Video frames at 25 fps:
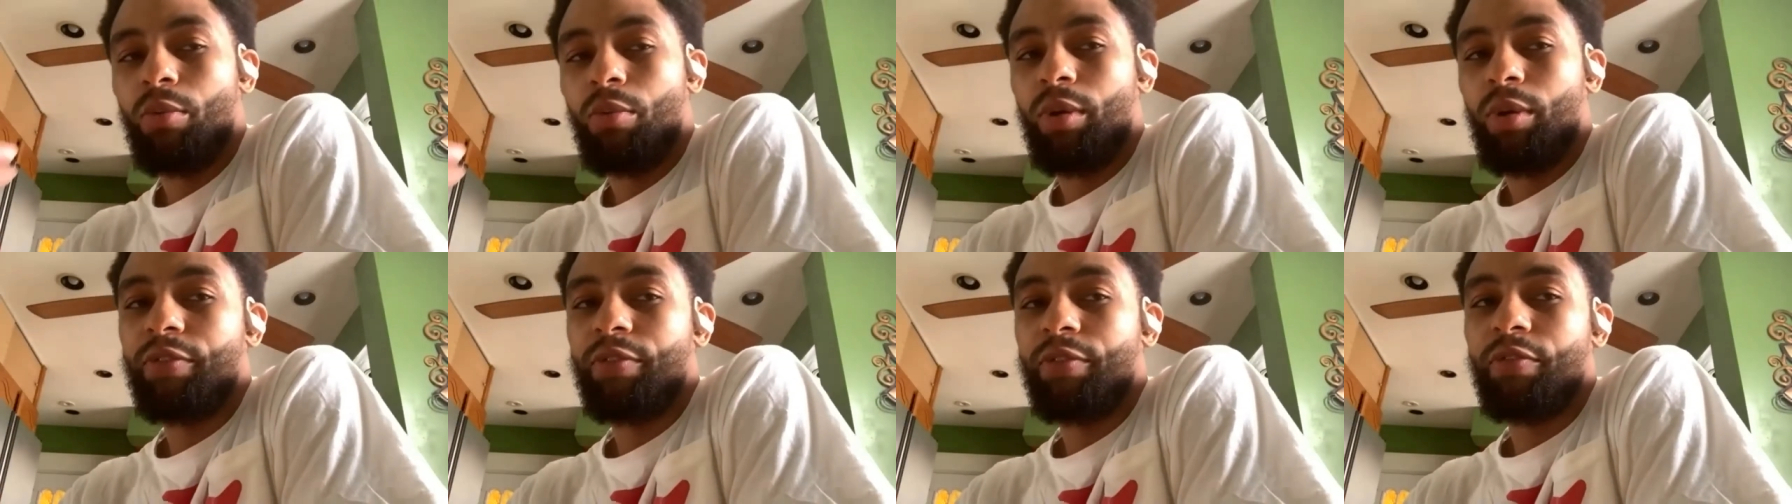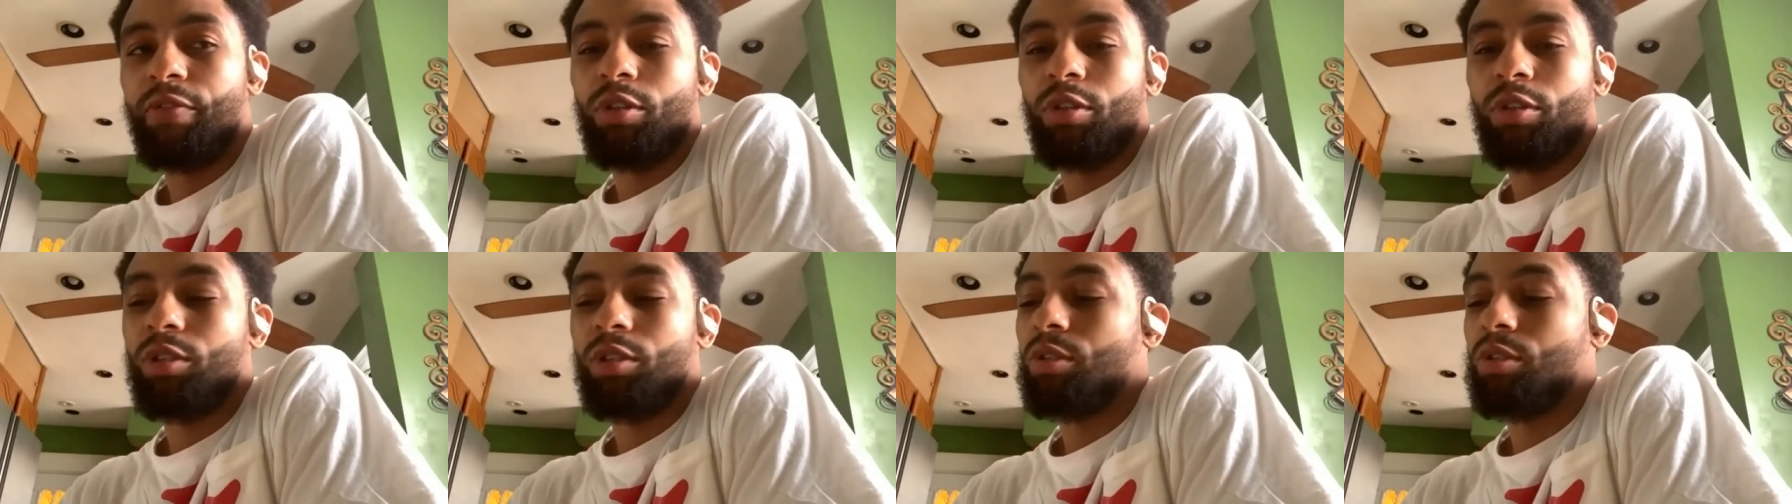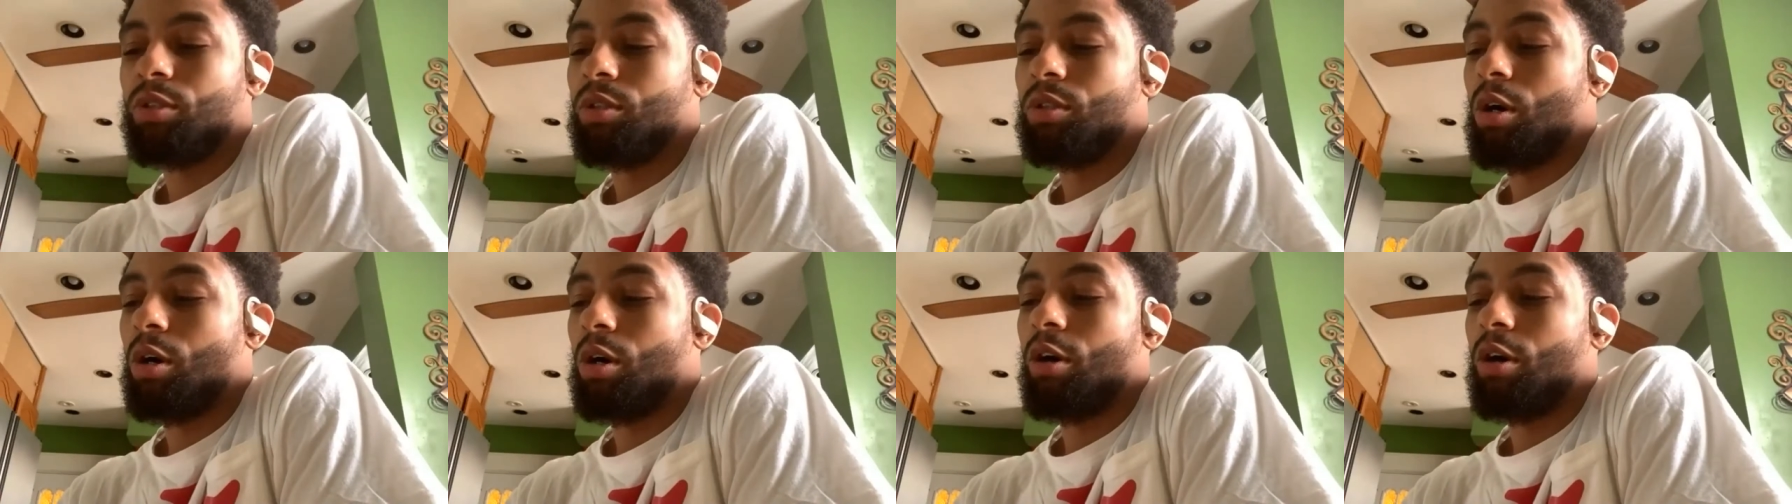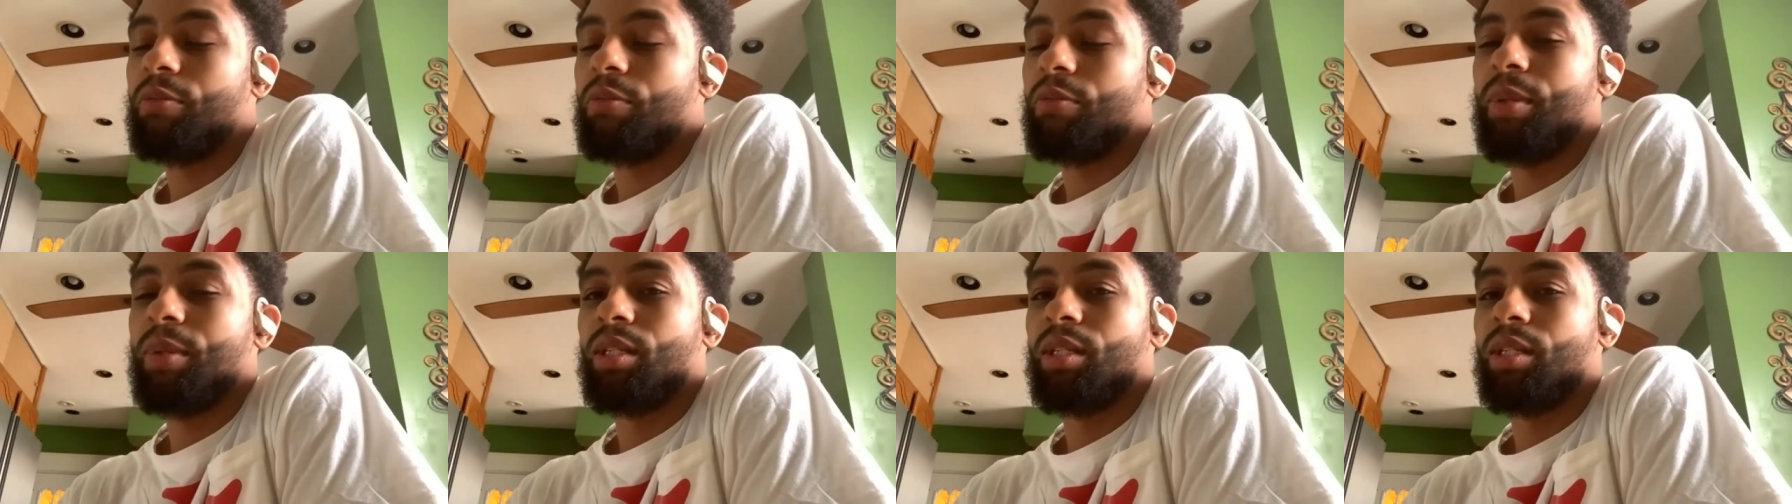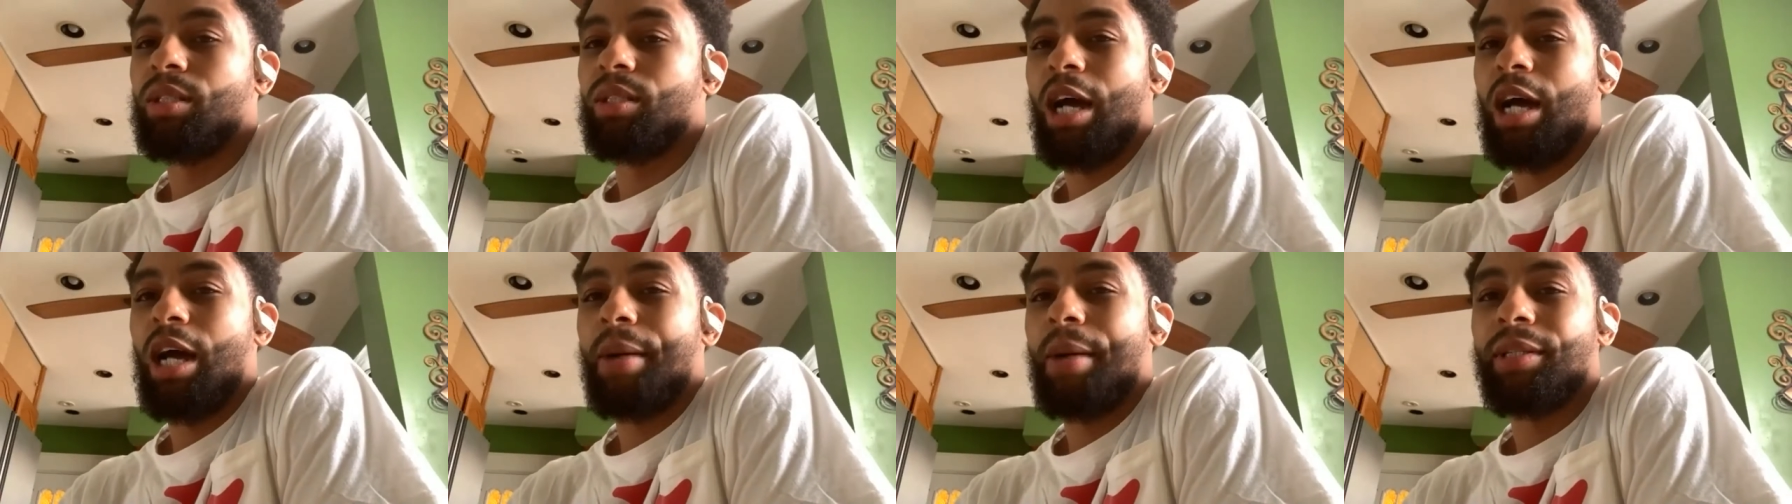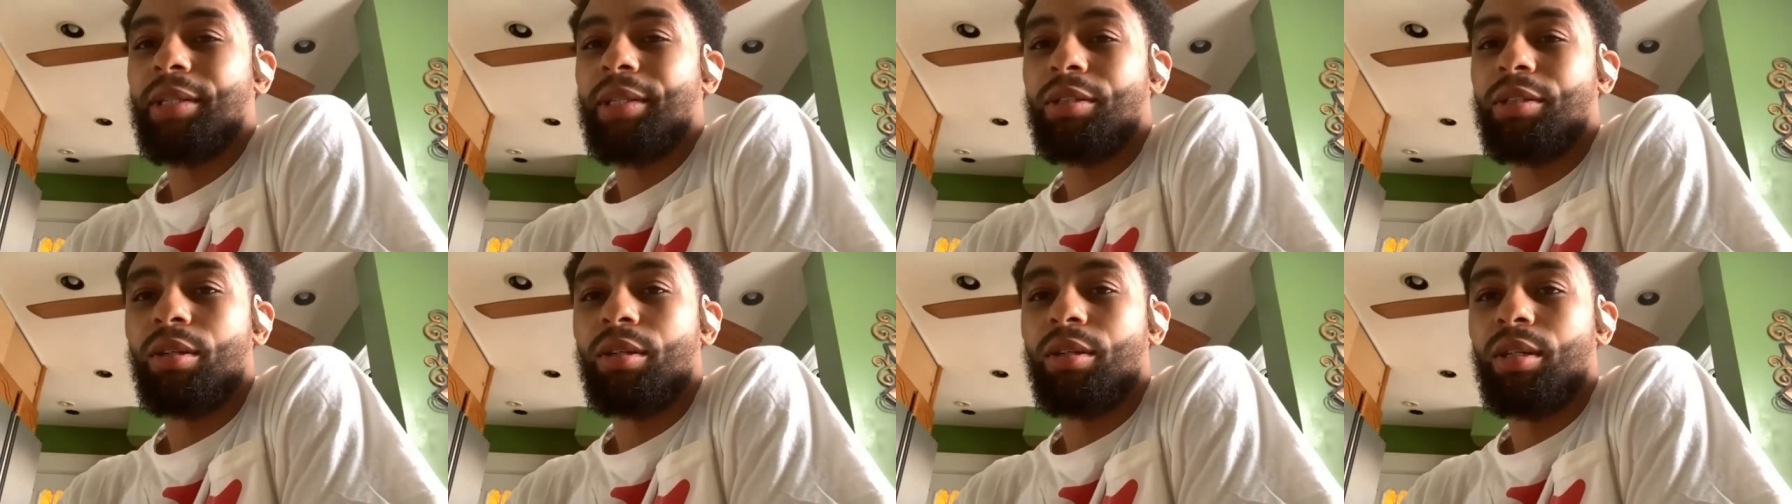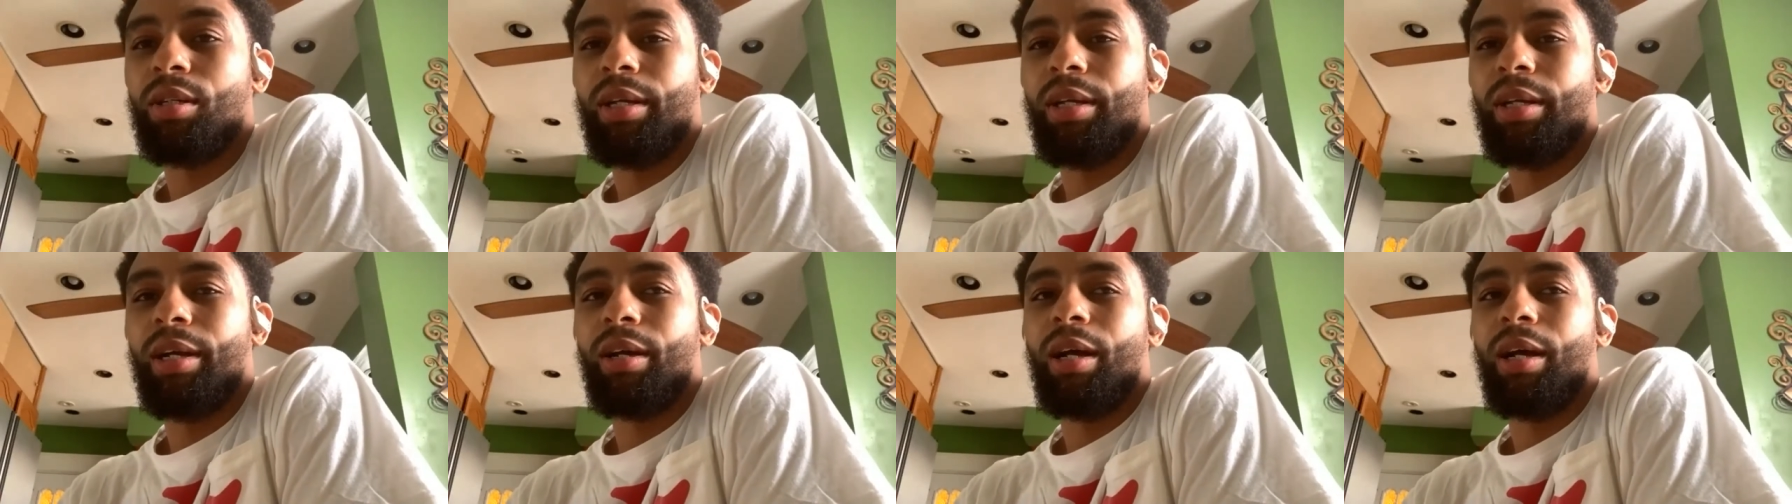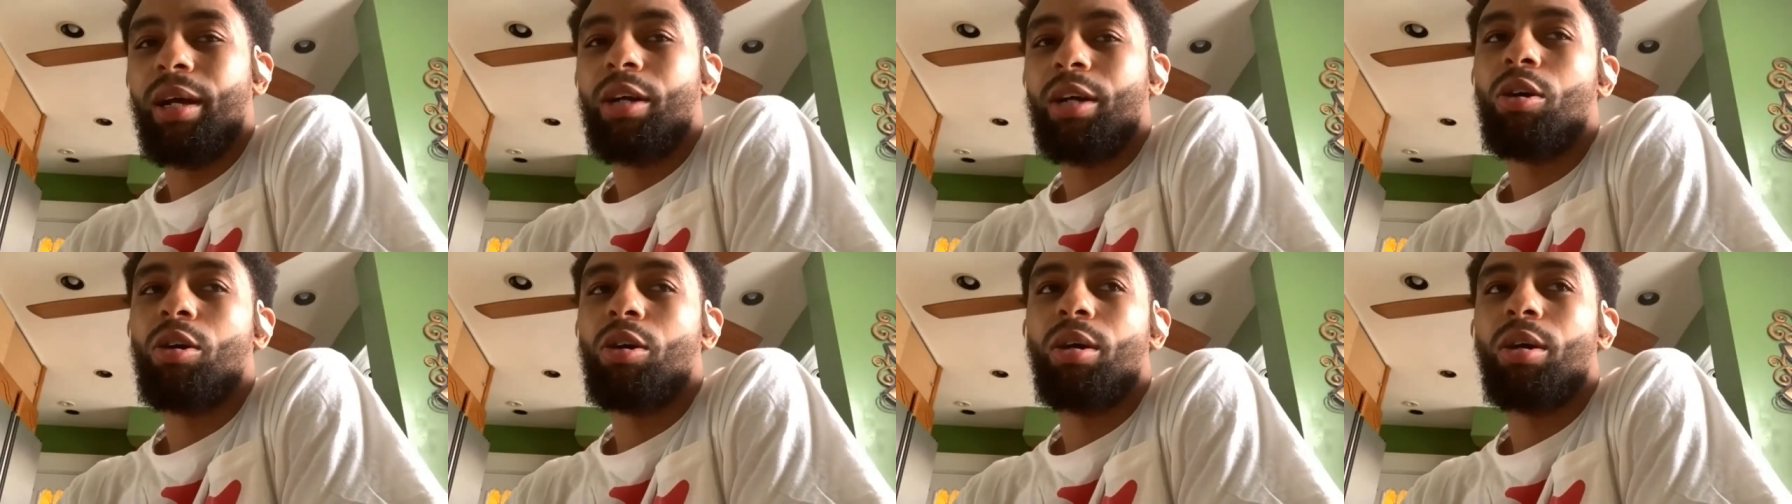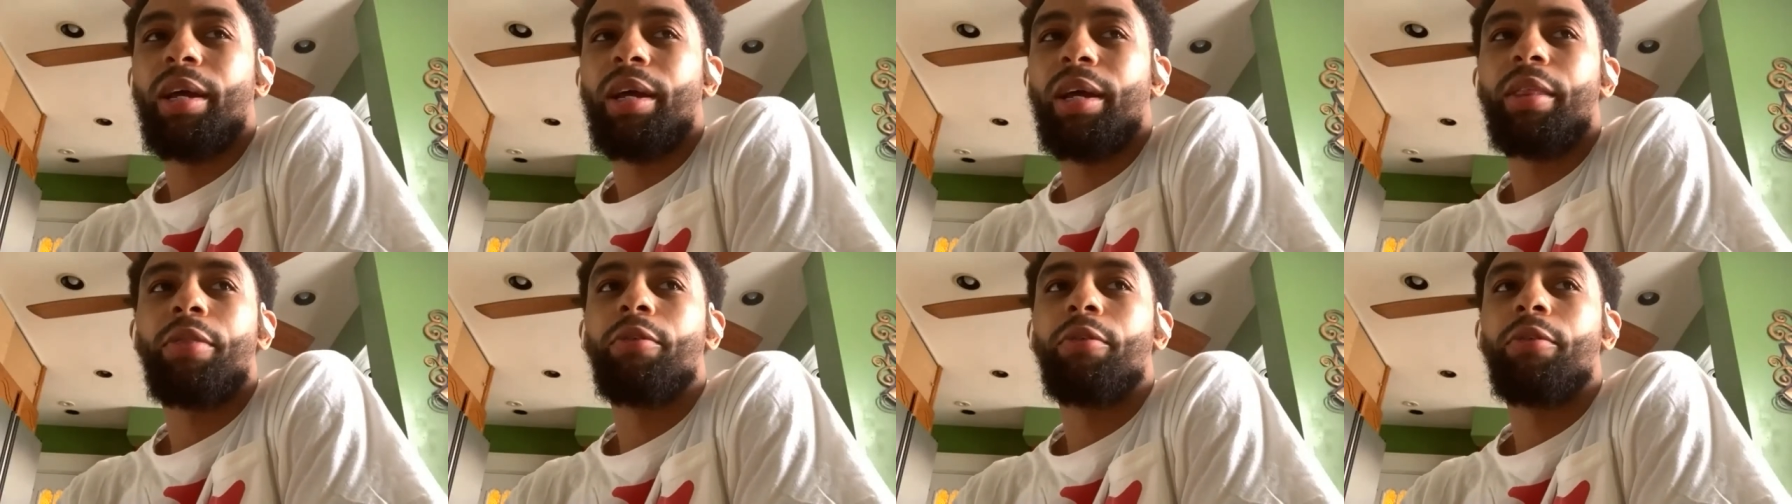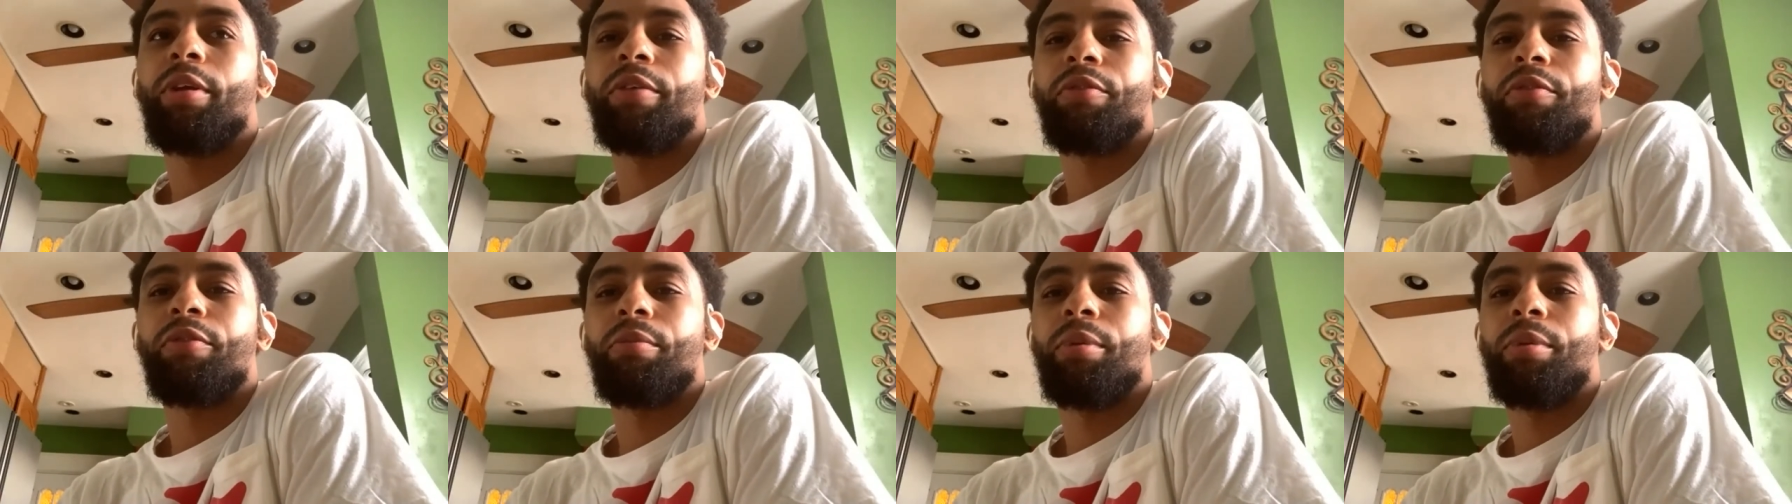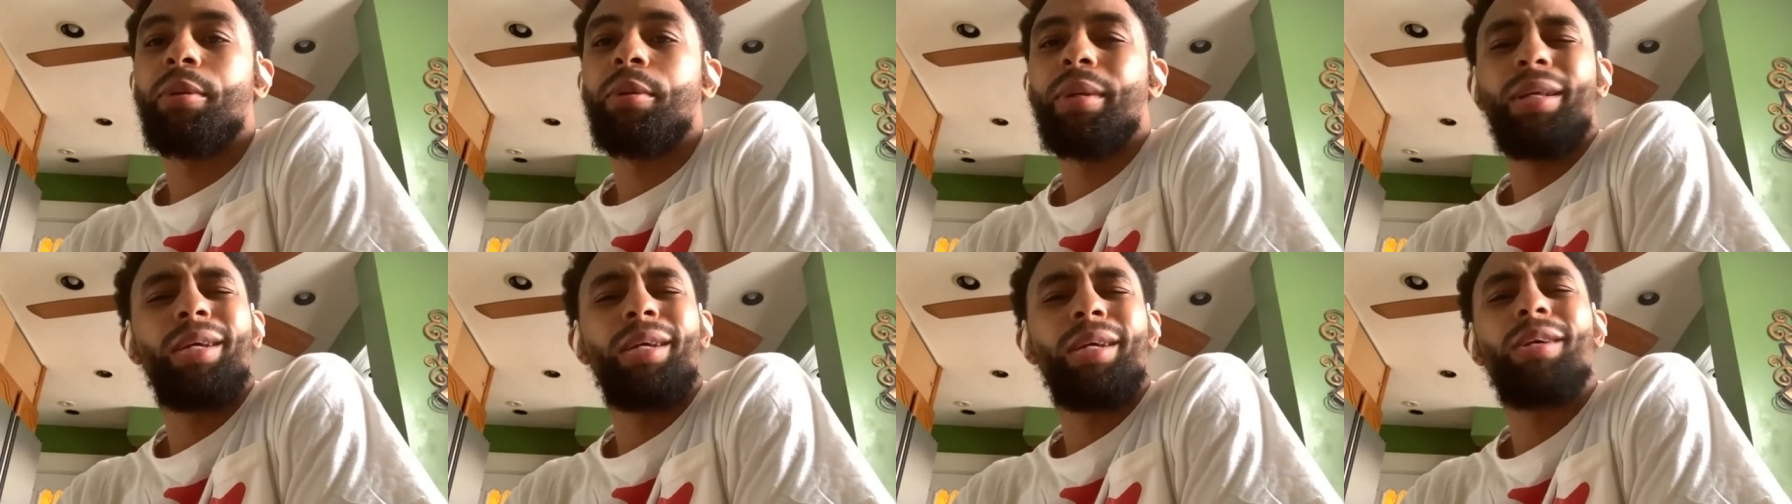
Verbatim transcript: when he first offered me the job, I turned it down. I called like 3 different people.